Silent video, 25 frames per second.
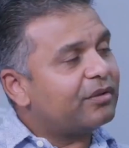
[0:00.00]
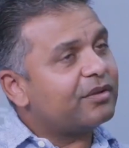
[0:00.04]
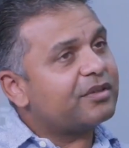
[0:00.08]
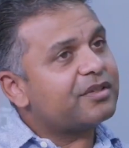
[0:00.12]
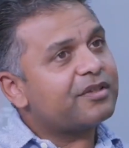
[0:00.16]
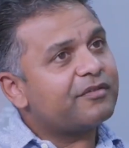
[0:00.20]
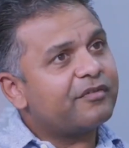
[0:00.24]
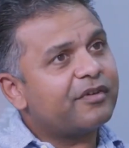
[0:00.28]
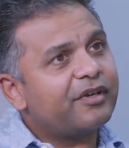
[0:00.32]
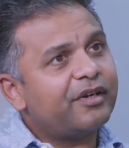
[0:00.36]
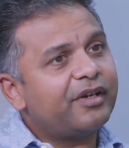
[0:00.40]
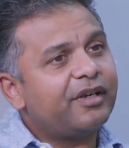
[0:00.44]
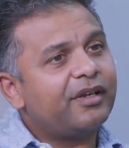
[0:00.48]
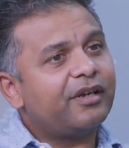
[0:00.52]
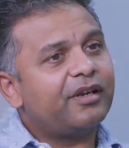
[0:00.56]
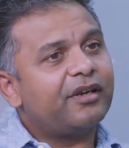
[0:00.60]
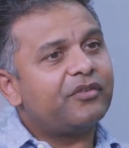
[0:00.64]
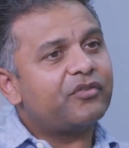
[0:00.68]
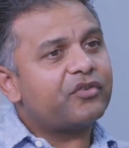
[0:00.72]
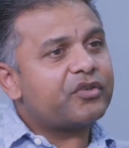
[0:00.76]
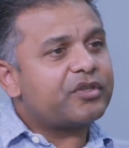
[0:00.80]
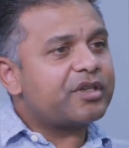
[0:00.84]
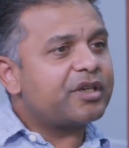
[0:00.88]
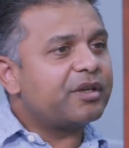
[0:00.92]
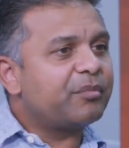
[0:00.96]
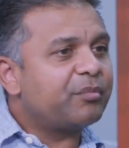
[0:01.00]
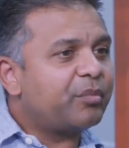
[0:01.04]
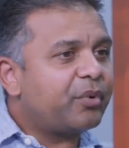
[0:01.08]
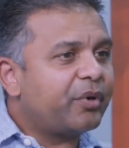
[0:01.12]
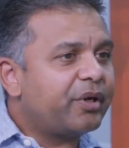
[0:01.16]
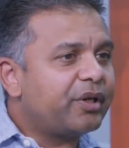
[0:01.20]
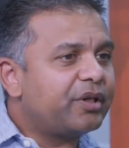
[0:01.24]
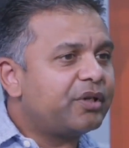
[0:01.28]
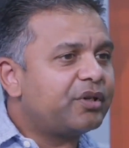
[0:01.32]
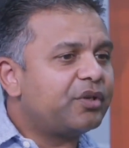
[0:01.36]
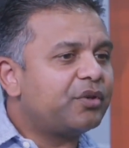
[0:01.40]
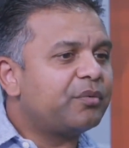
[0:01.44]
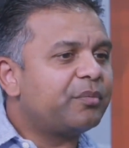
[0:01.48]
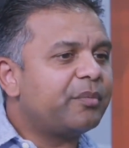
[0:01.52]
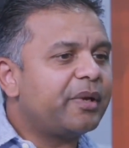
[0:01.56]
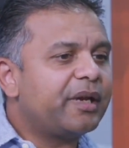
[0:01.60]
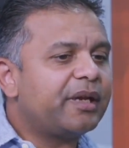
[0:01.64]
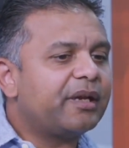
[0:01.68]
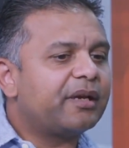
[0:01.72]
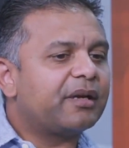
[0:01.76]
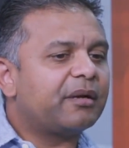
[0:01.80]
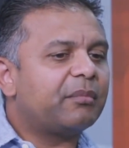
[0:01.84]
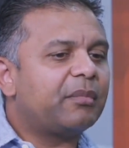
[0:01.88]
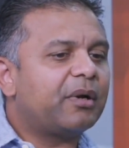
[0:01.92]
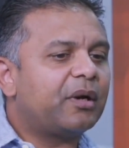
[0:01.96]
There's a very interesting point you
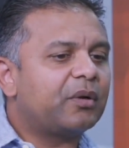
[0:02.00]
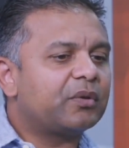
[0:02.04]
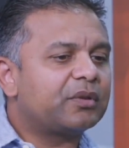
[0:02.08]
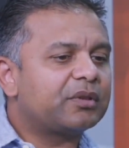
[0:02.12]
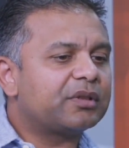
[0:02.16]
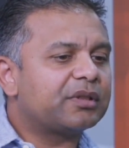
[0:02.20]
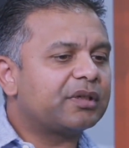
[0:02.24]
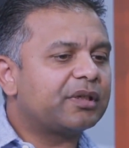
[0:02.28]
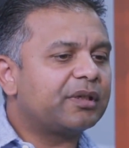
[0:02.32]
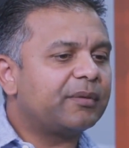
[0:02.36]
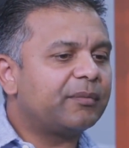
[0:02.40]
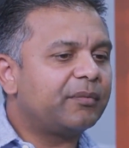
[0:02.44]
make about,